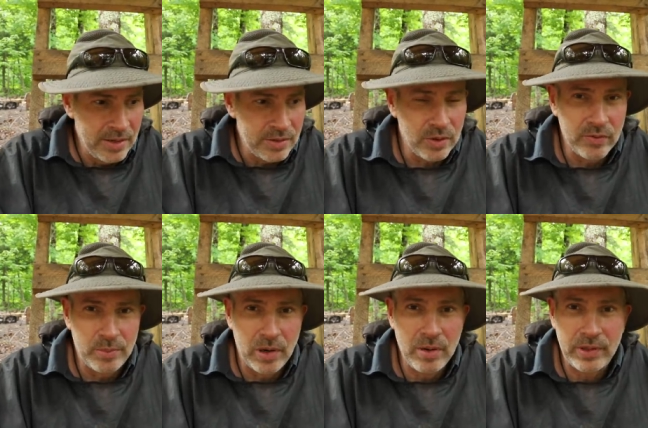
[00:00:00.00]
sort of a
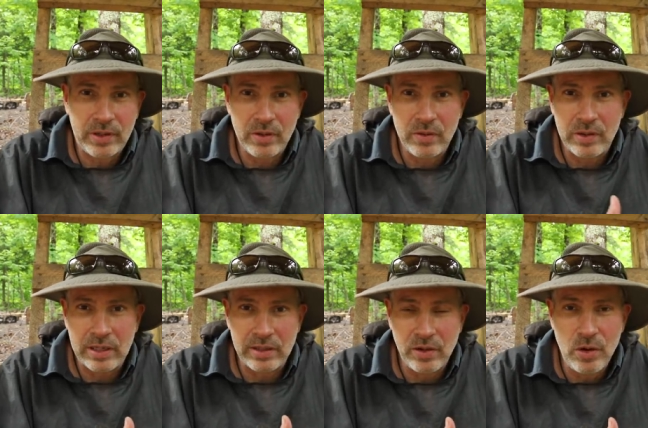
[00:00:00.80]
barbecue
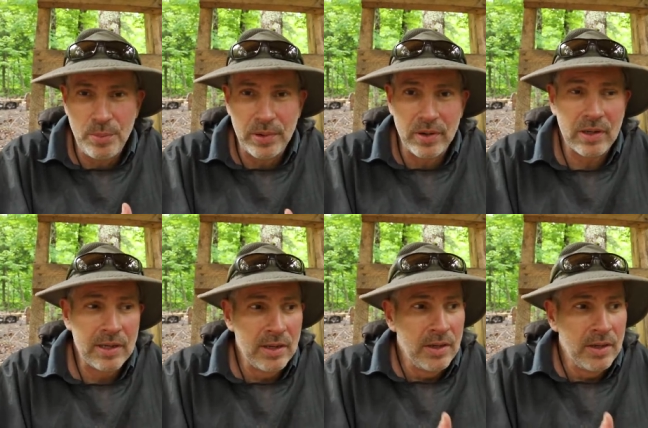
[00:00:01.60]
in the open,